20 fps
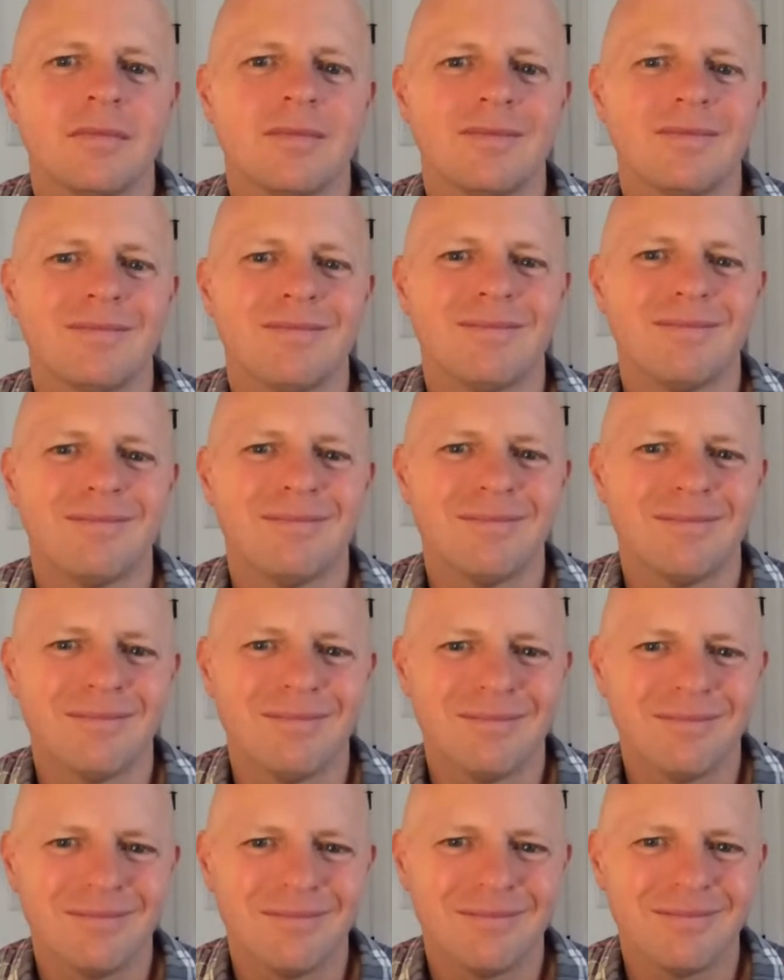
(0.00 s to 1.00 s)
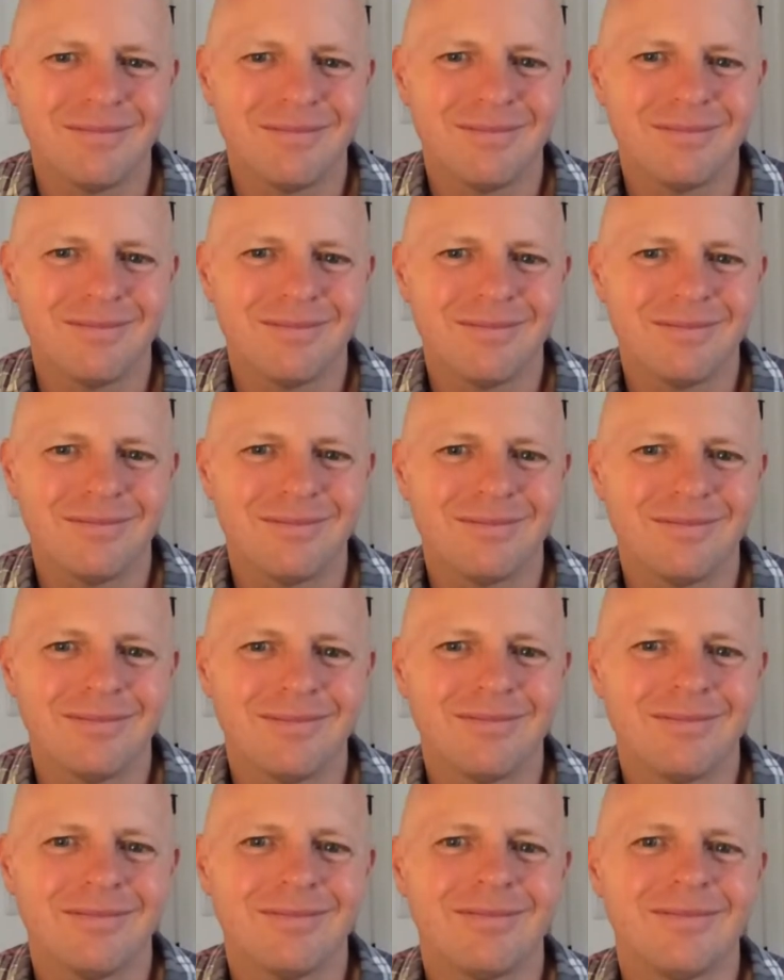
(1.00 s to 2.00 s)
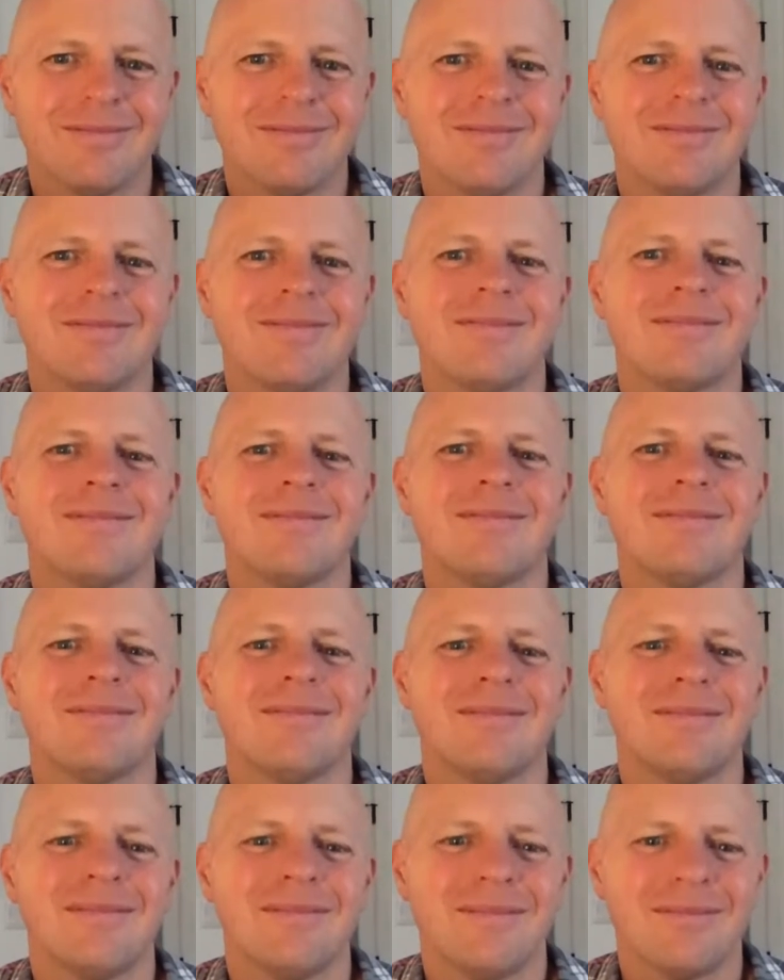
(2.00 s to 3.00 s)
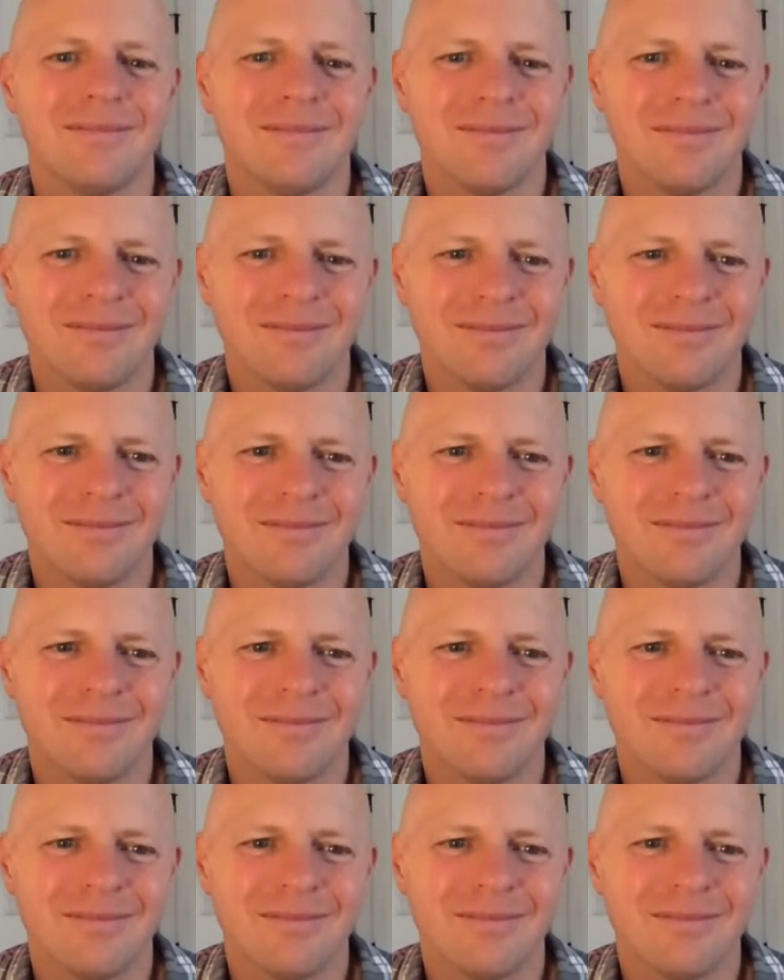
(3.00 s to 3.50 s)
This person isn't speaking.